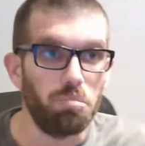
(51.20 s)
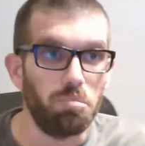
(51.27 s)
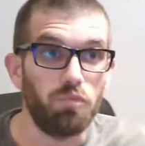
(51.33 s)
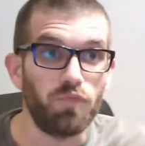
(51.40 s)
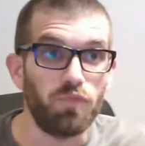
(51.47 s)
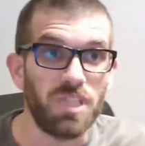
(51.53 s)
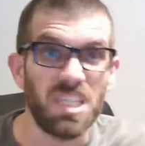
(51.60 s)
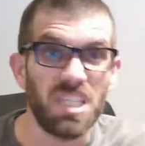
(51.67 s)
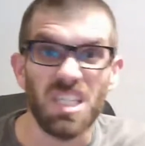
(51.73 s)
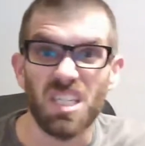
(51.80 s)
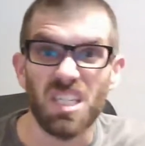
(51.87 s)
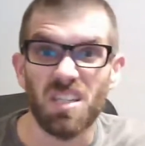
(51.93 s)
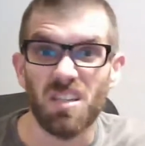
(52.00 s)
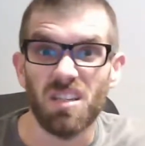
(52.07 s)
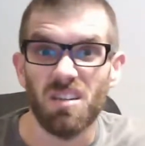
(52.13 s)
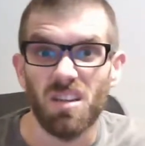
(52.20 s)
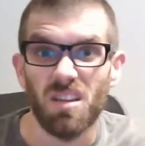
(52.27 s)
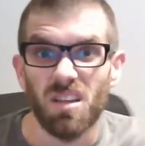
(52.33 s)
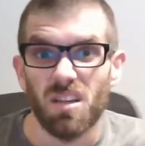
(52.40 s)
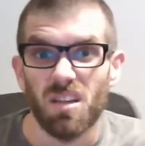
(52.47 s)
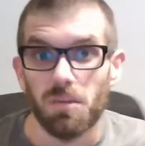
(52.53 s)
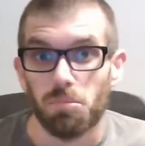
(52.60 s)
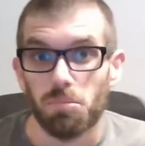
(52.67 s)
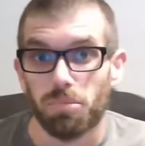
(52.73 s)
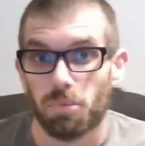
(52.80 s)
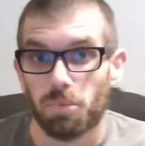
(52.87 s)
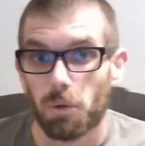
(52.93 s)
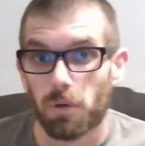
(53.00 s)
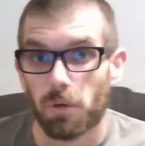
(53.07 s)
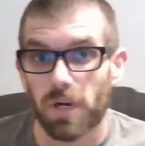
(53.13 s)
teen
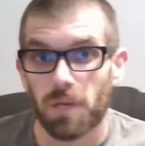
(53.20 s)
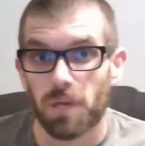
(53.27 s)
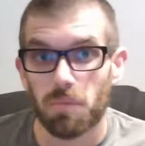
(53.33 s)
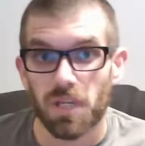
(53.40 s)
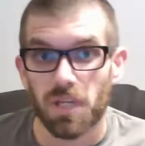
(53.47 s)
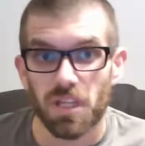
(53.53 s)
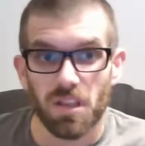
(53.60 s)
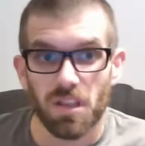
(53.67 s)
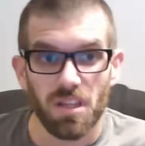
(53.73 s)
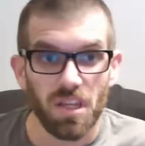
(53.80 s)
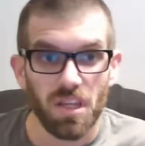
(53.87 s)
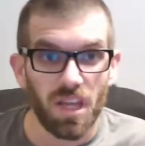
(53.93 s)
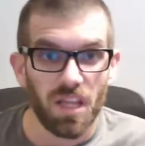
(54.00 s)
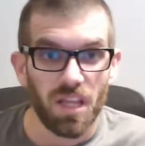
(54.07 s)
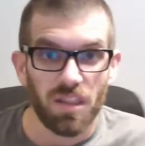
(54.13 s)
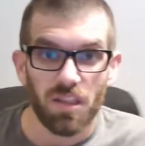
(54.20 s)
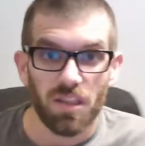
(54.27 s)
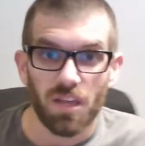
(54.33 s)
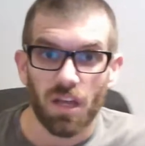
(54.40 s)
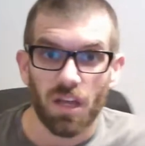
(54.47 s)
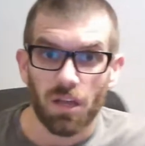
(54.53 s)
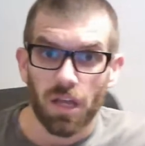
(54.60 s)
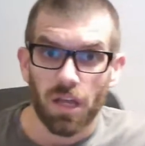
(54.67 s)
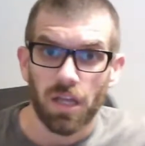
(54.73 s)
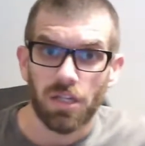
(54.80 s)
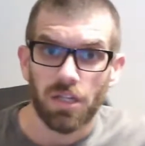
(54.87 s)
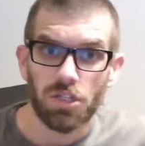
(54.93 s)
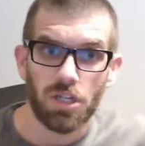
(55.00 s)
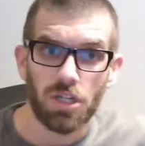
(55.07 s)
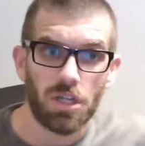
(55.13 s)
program meeting thing at the
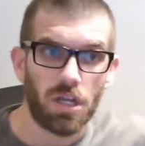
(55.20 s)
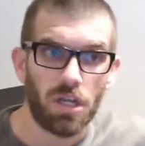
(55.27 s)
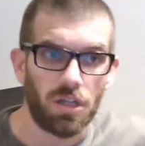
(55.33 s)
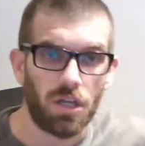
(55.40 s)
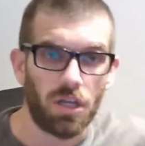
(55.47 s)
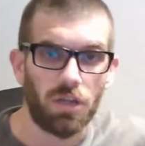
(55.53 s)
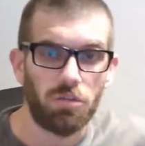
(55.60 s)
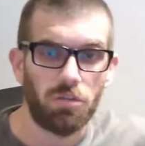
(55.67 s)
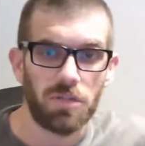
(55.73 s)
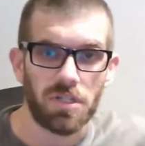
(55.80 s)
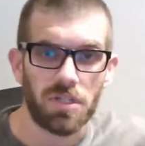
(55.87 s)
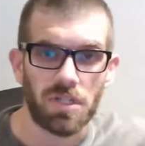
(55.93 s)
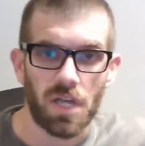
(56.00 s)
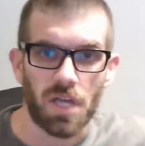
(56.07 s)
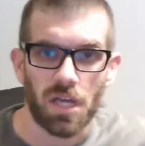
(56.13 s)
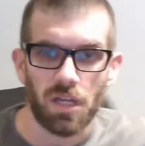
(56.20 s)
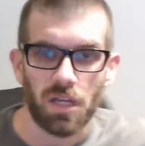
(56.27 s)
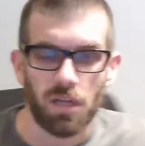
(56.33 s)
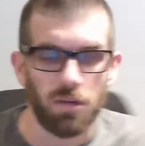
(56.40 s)
Humanist Society.